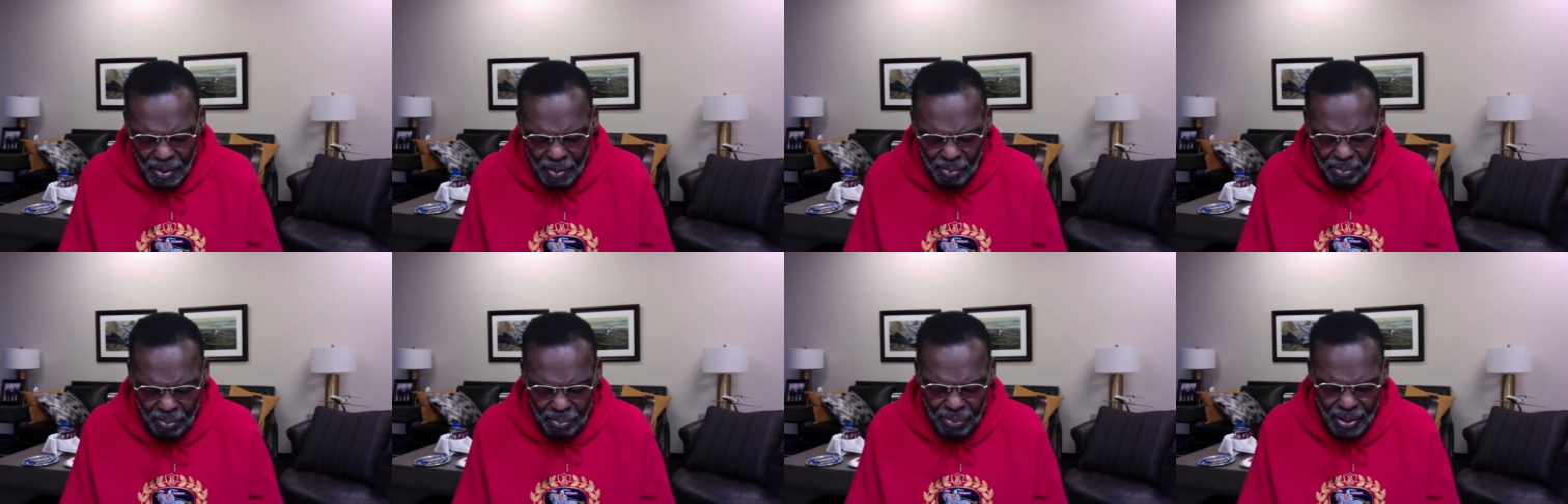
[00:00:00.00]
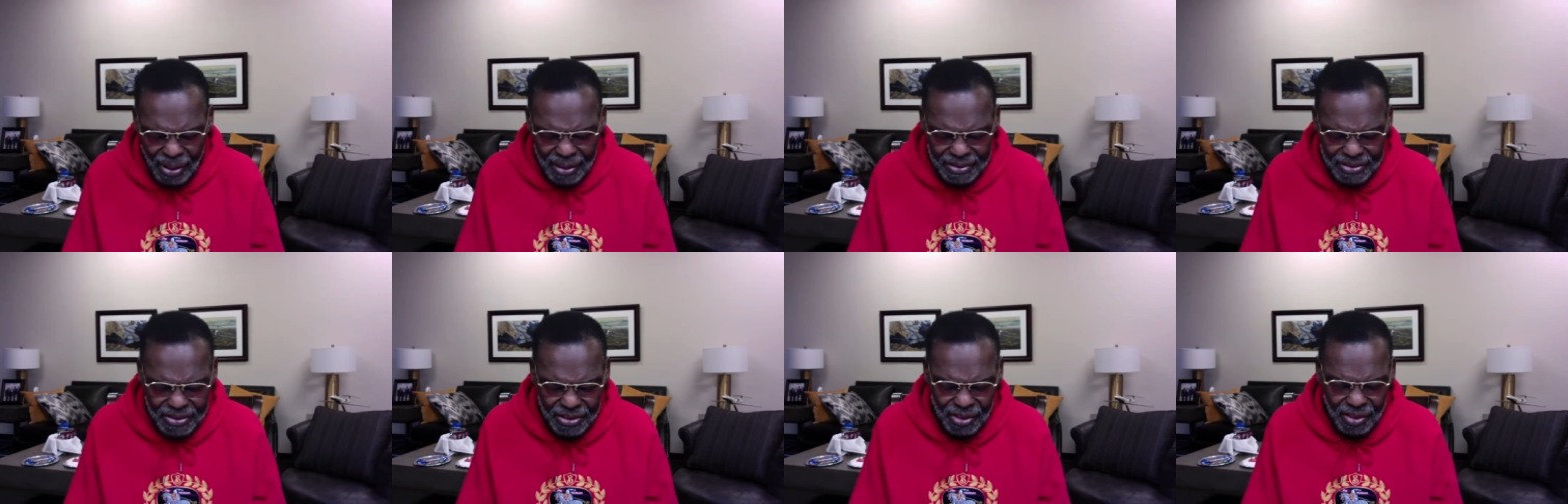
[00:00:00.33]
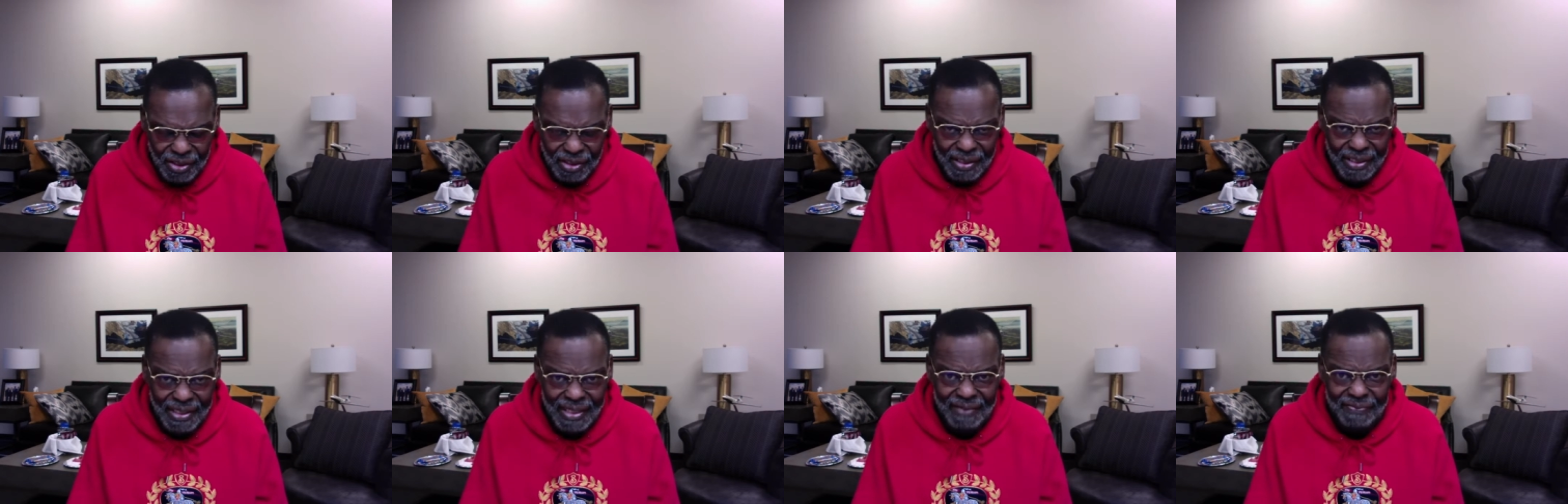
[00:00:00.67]
but
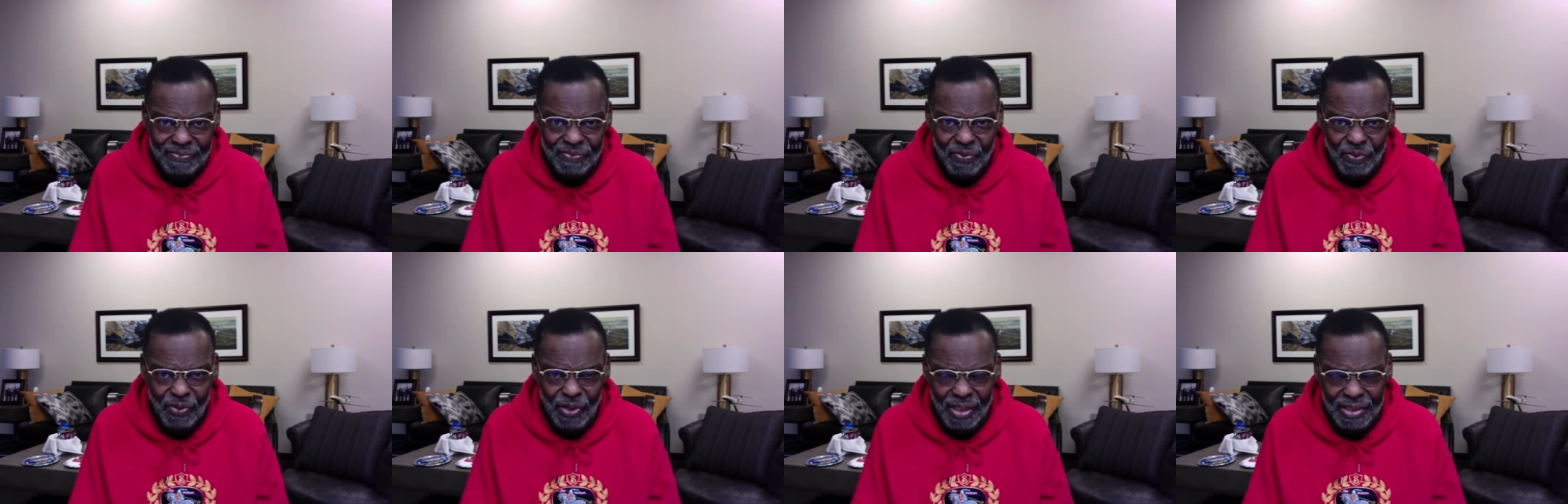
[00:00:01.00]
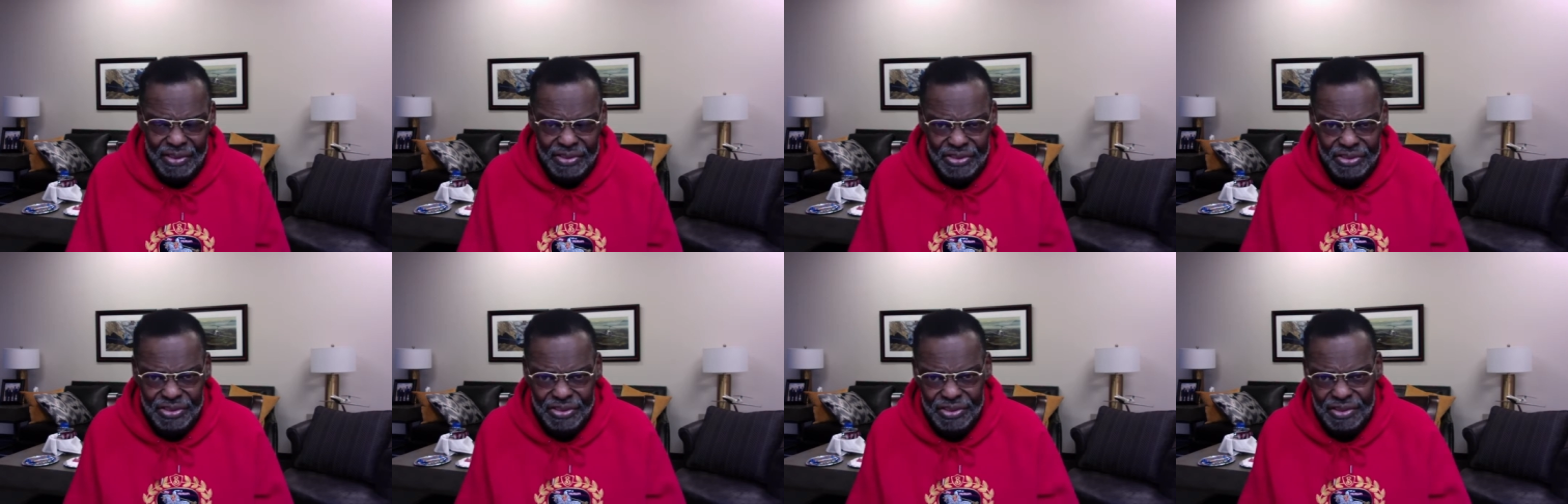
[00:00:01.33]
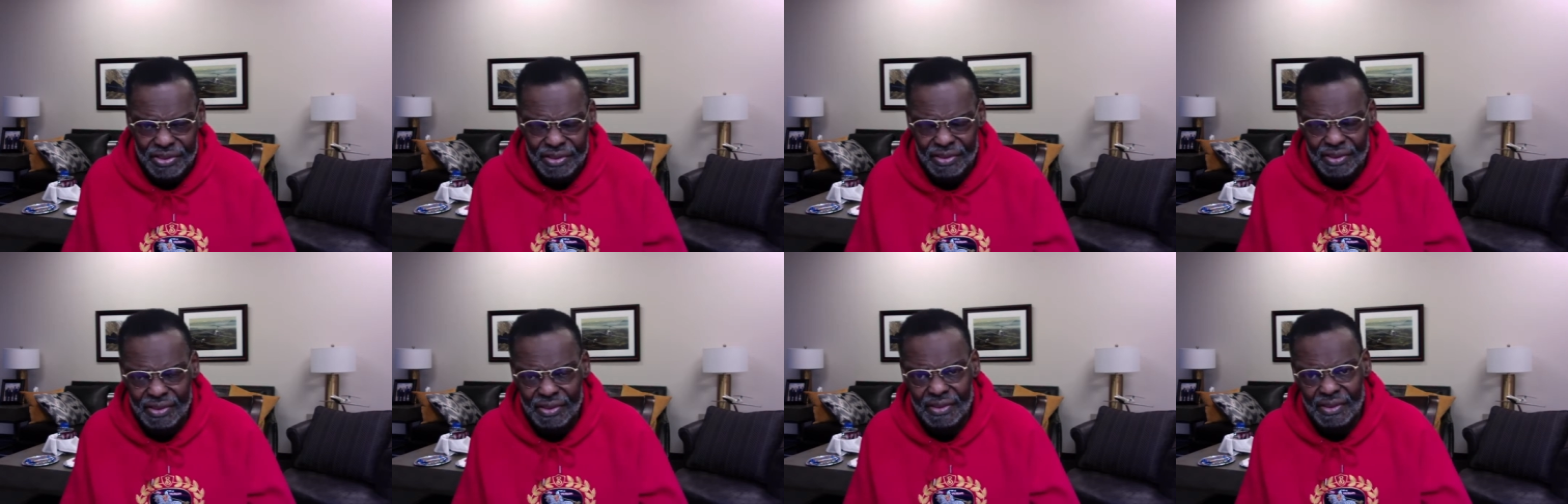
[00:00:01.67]
deliver
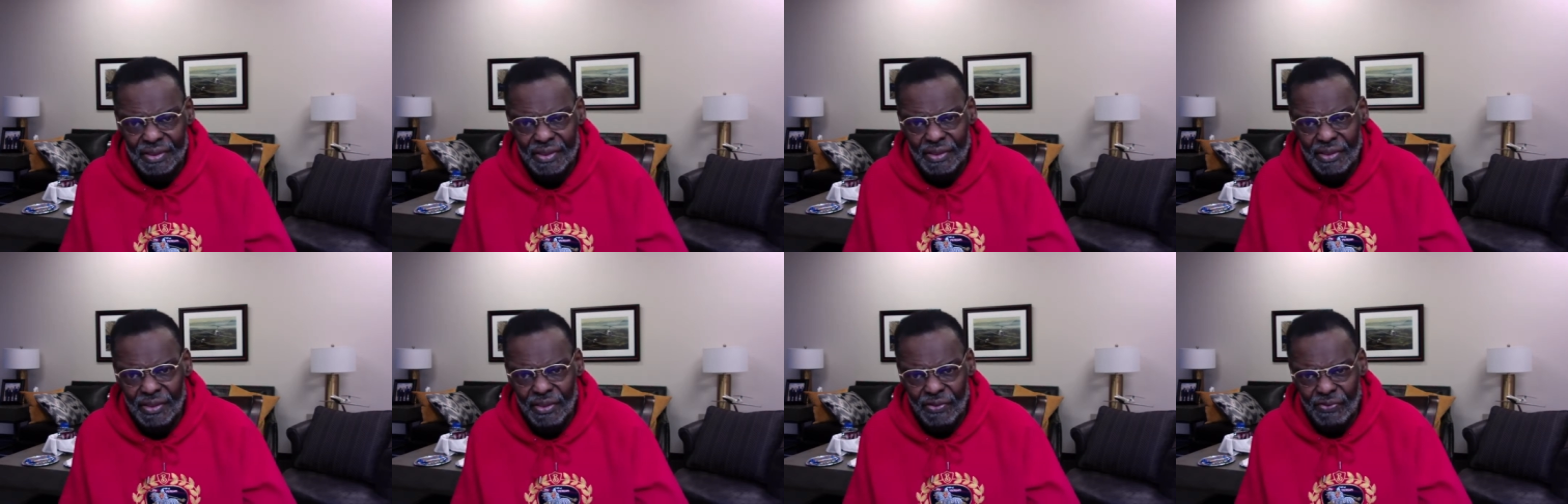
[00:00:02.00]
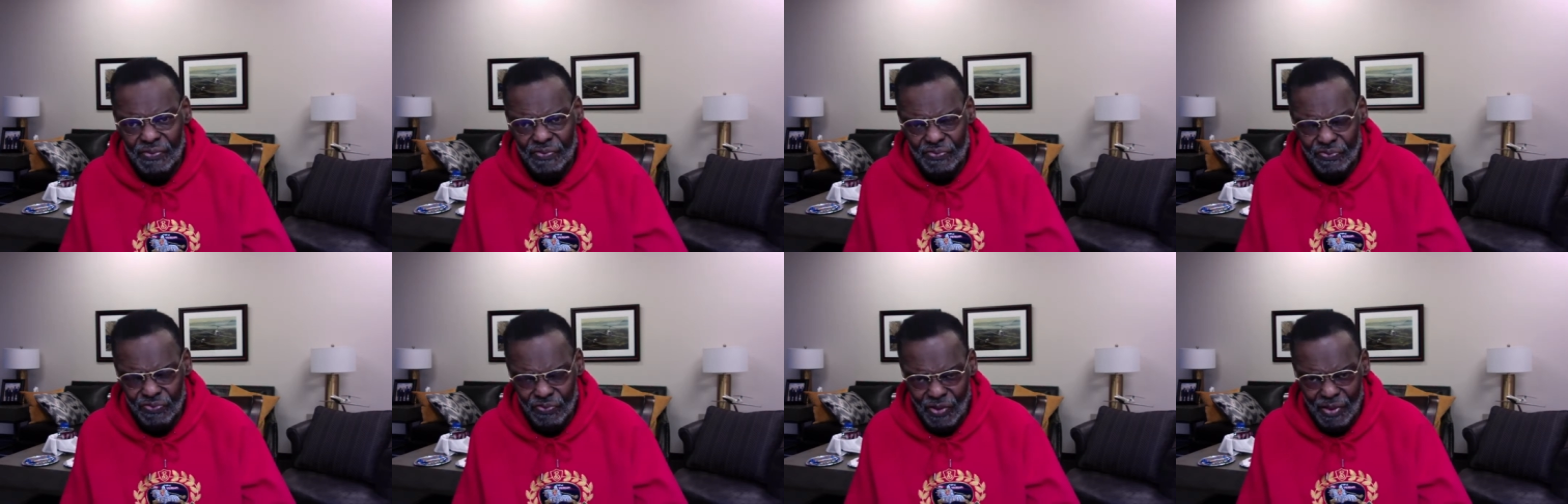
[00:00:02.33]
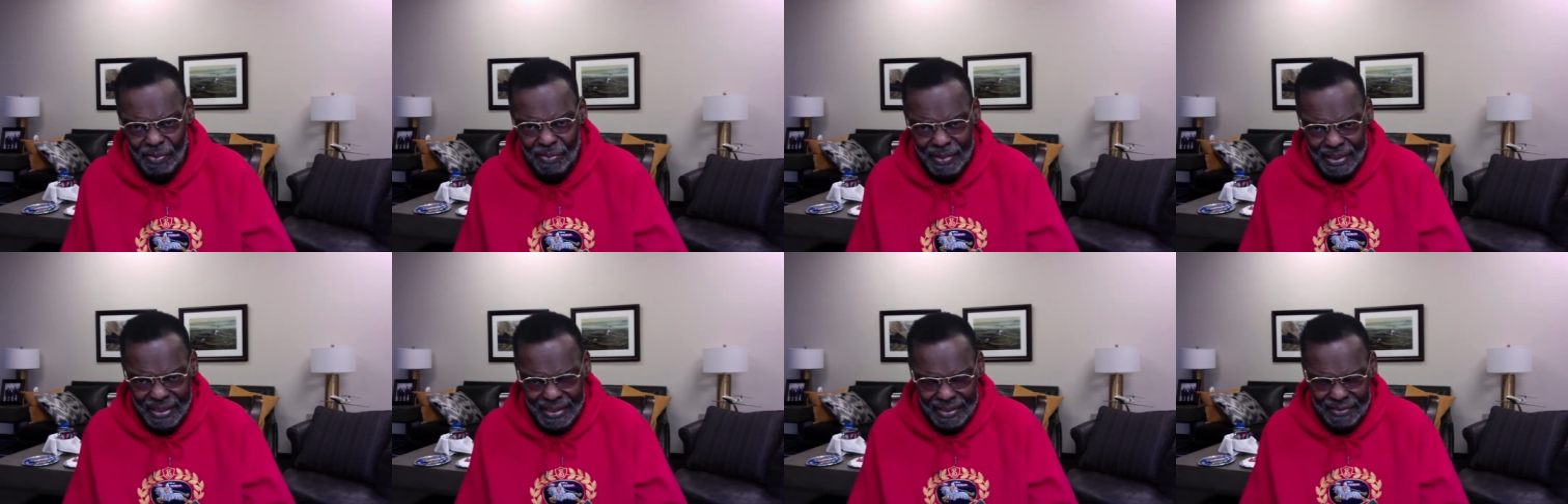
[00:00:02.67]
us
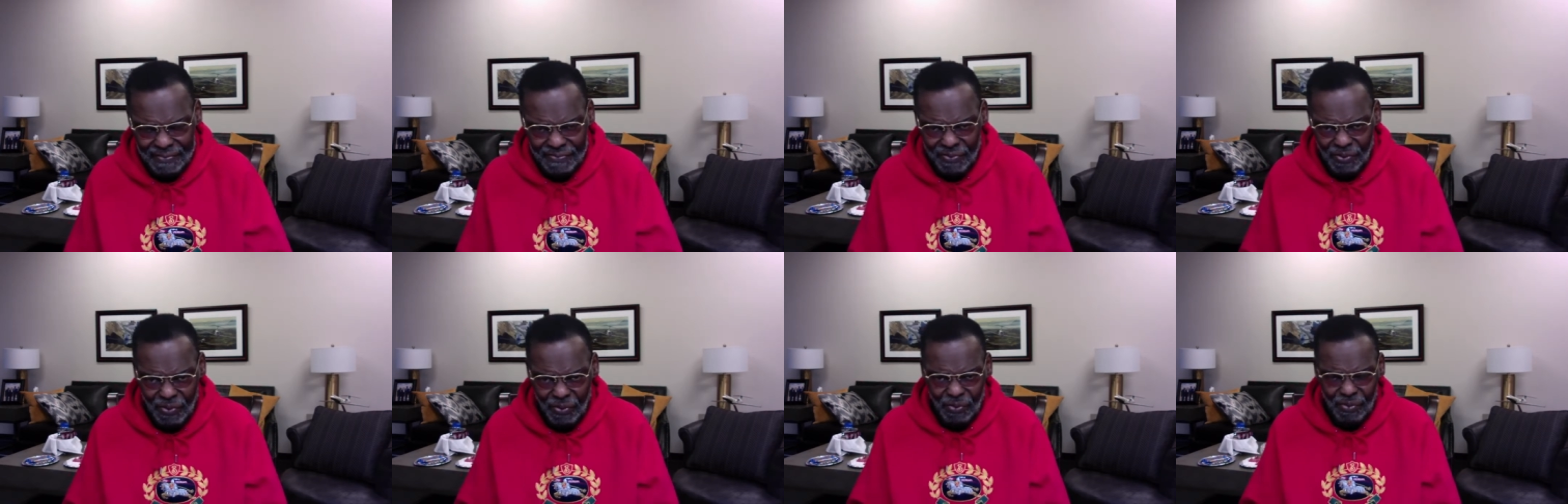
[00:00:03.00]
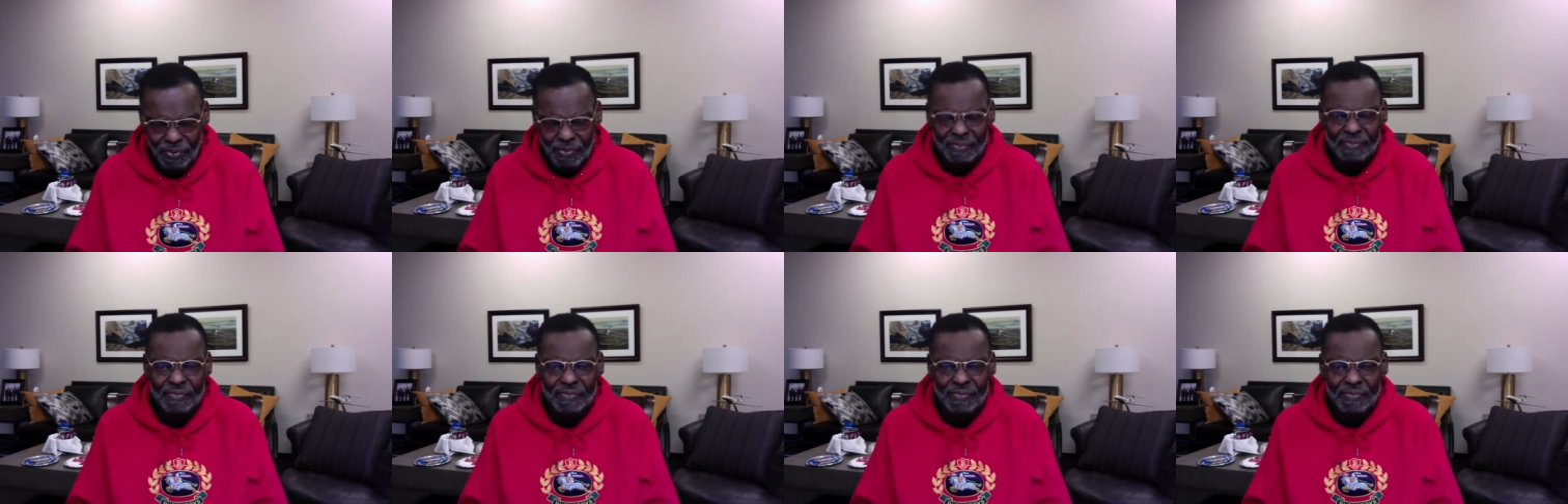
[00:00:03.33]
from evil."